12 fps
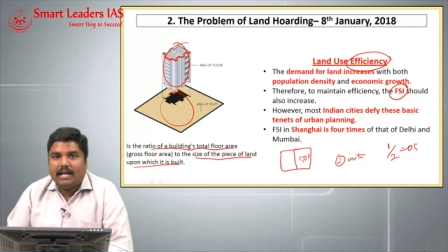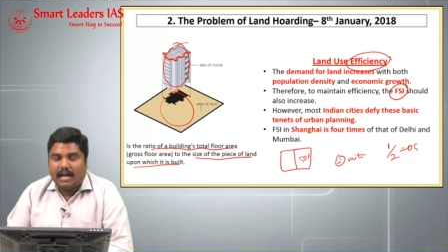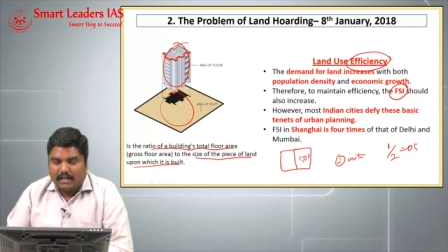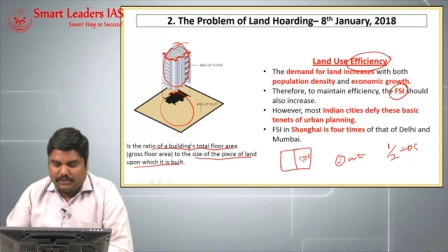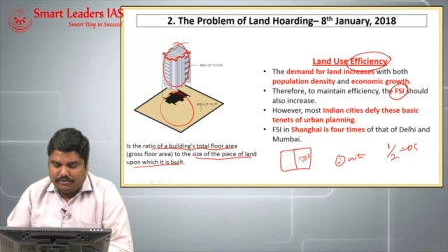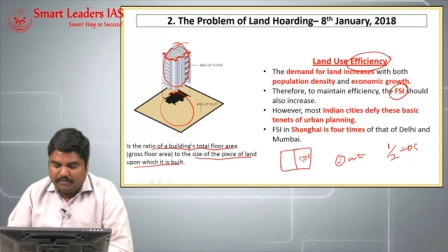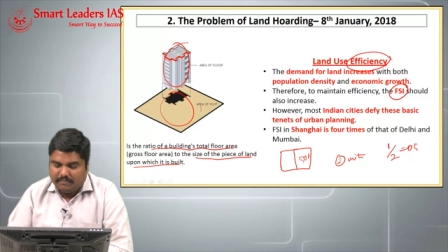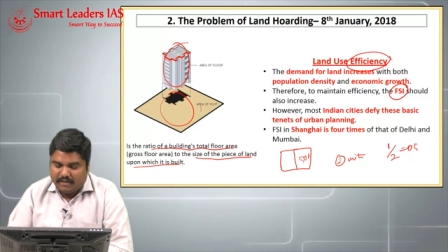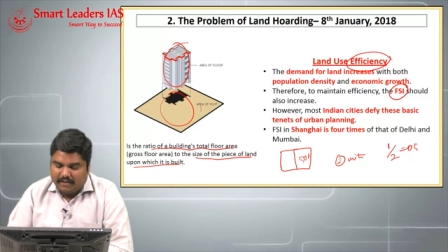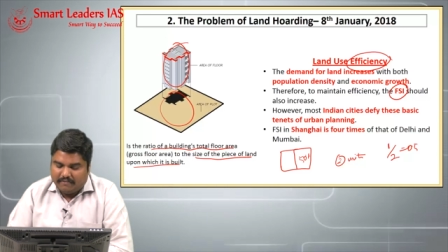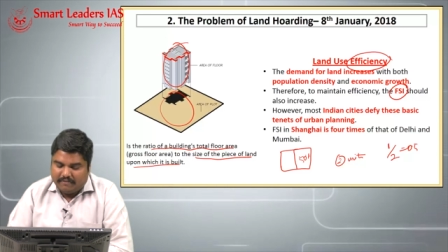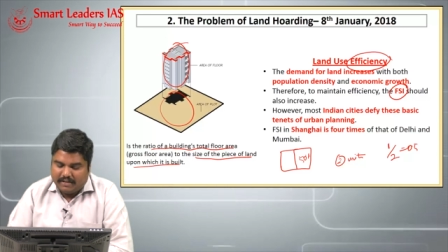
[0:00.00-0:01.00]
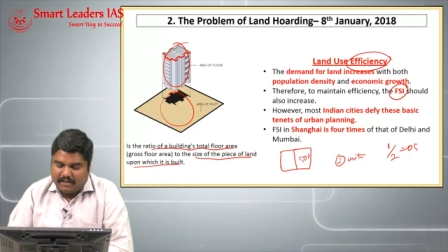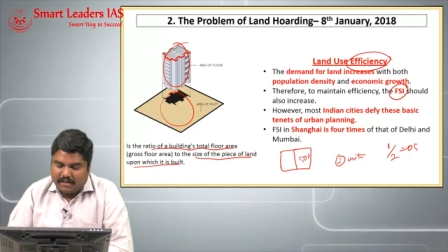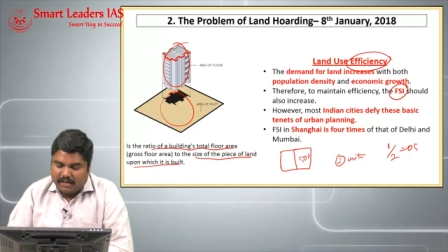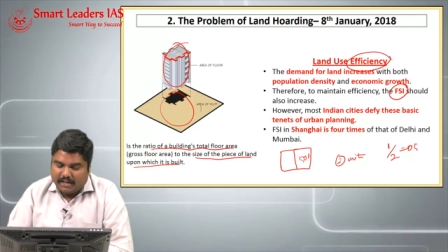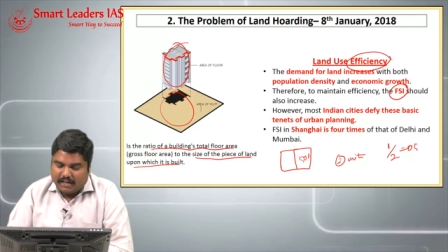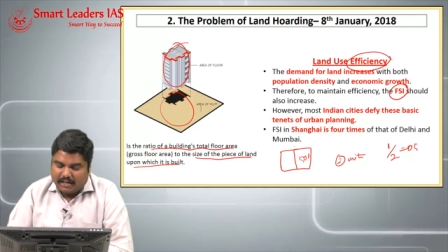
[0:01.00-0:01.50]
Assume when
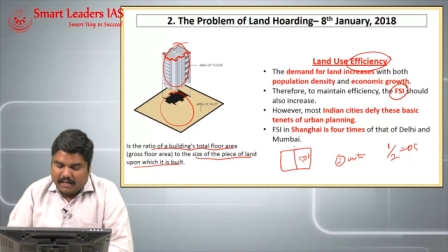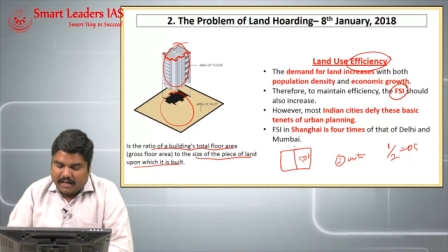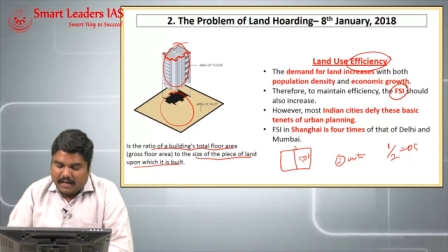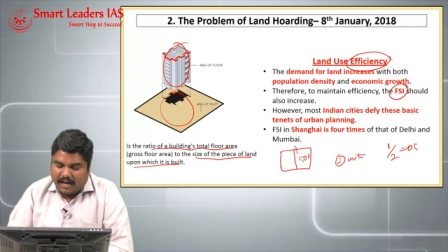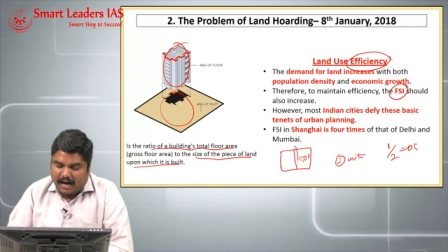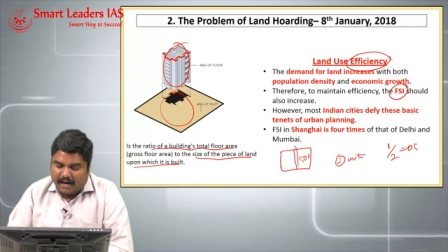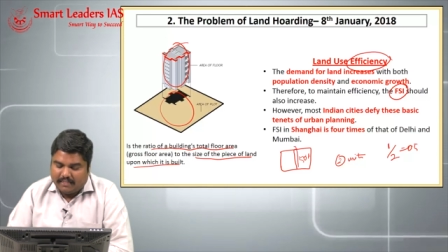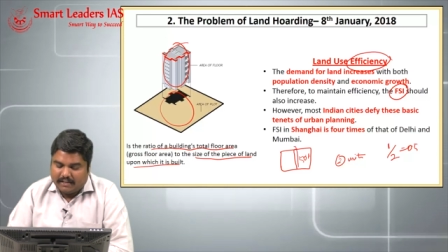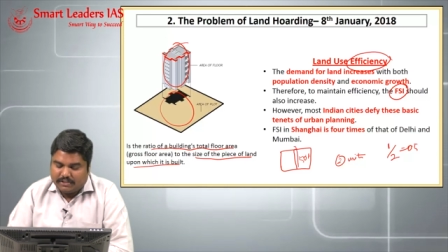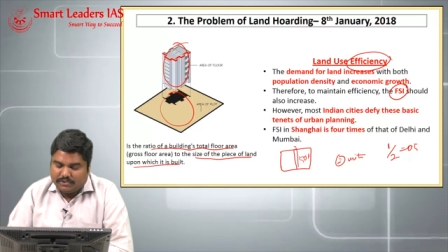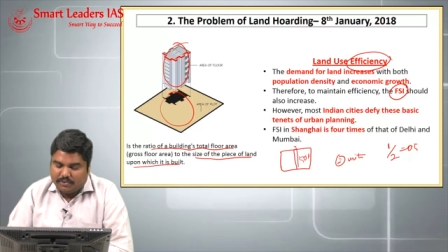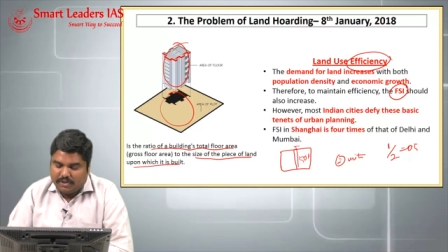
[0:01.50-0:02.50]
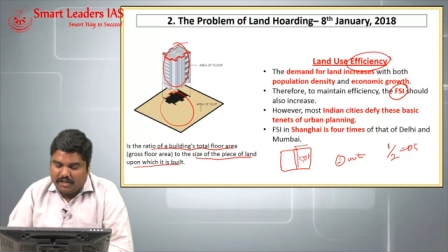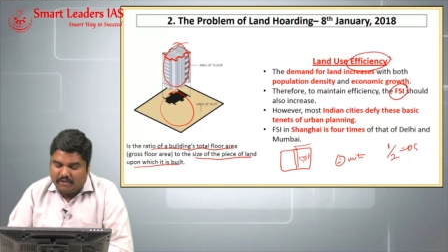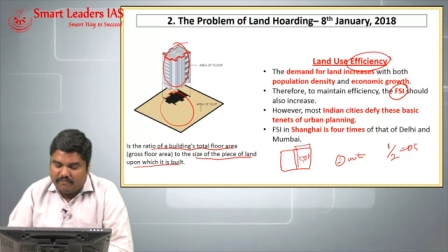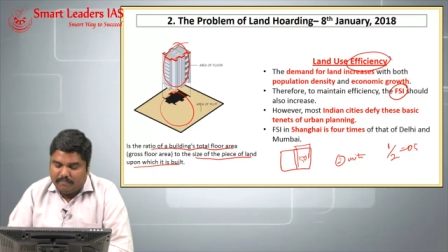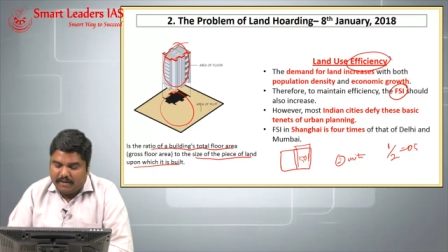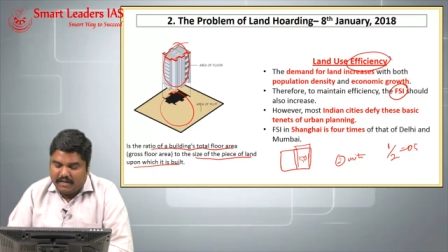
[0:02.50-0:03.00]
uh, another story
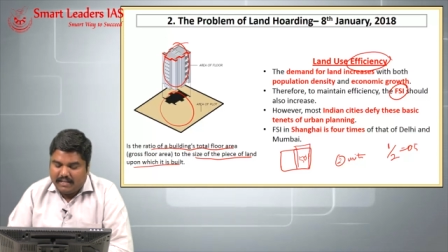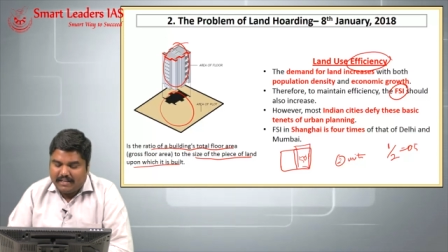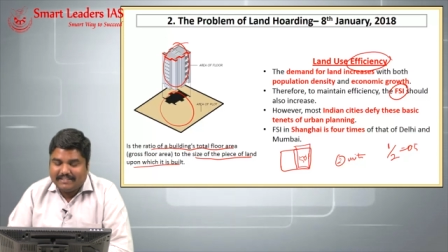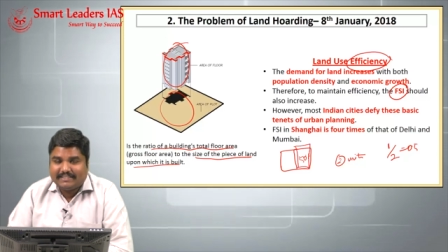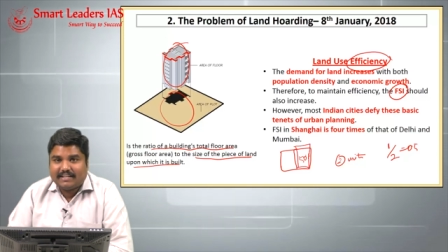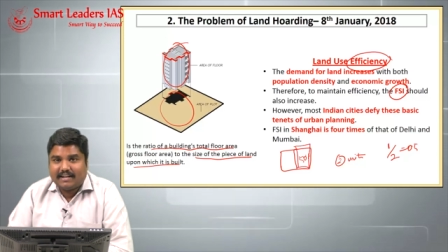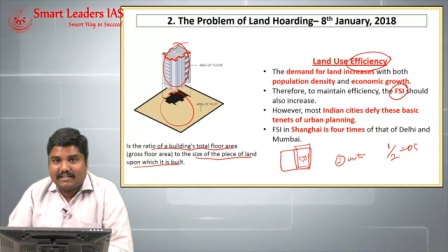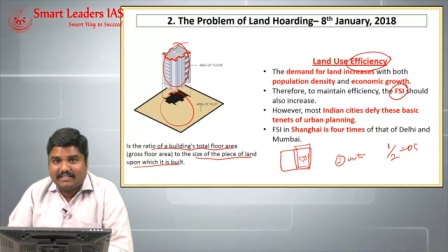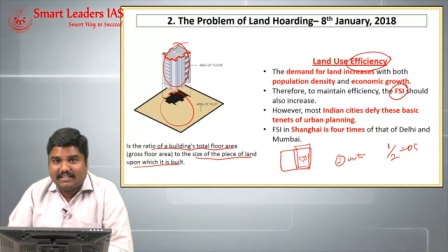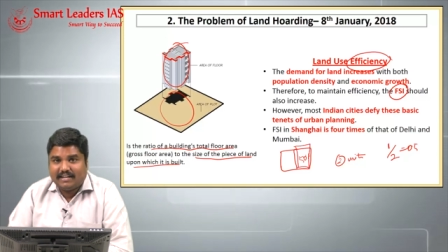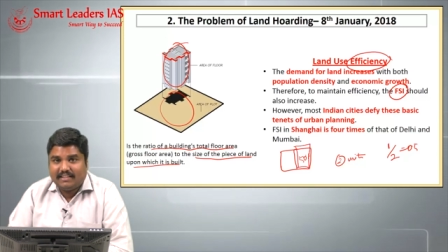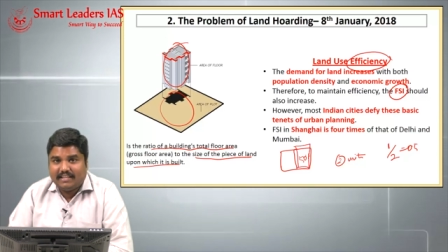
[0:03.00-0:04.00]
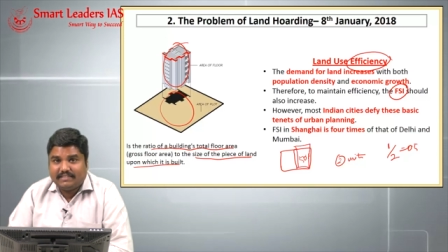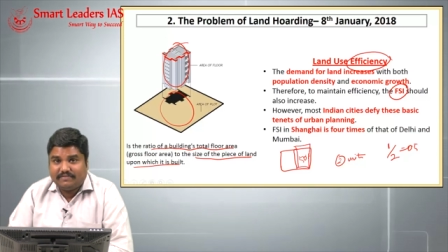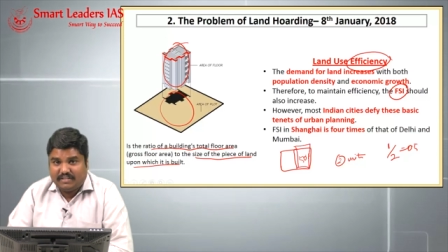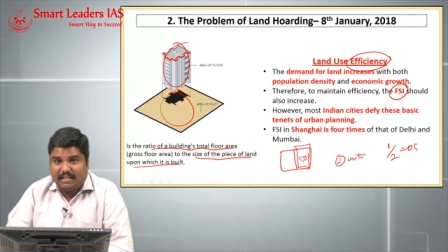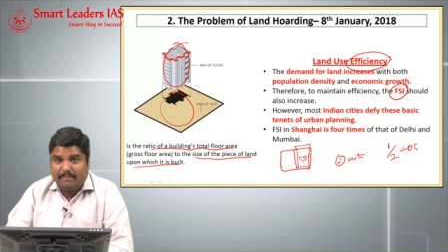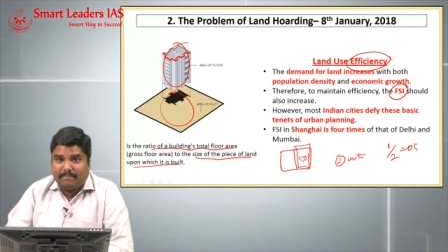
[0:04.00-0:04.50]
of building is constructed in this
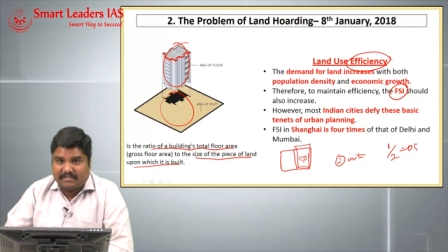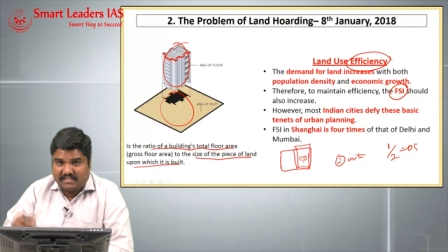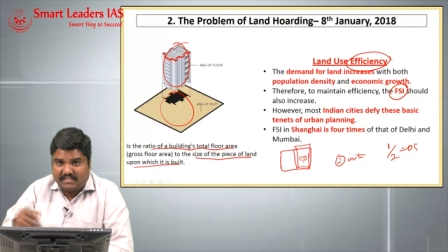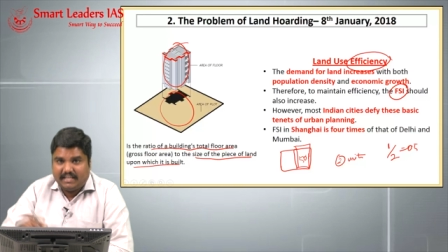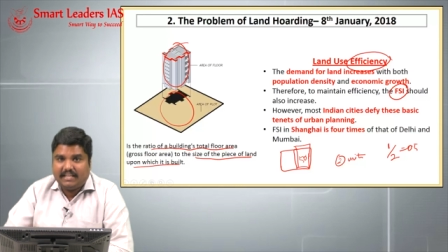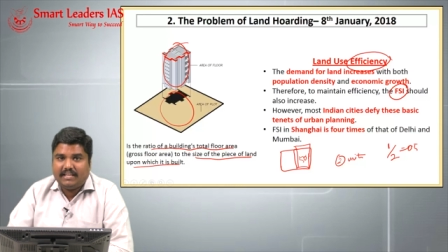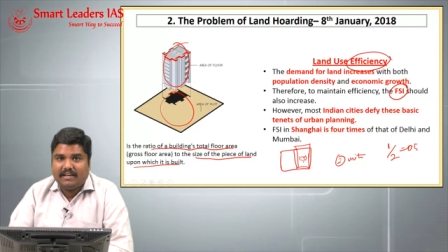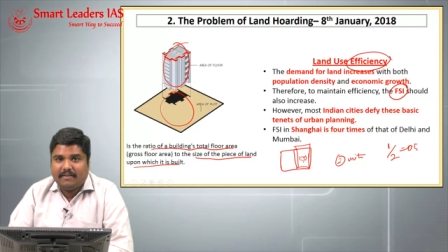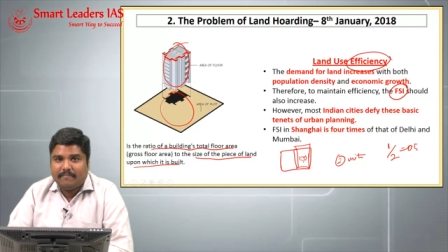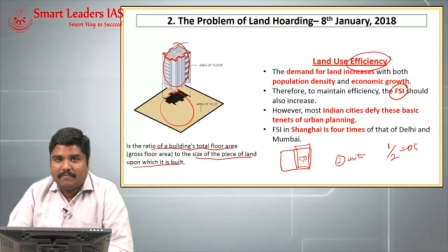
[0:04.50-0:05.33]
50 percentage area.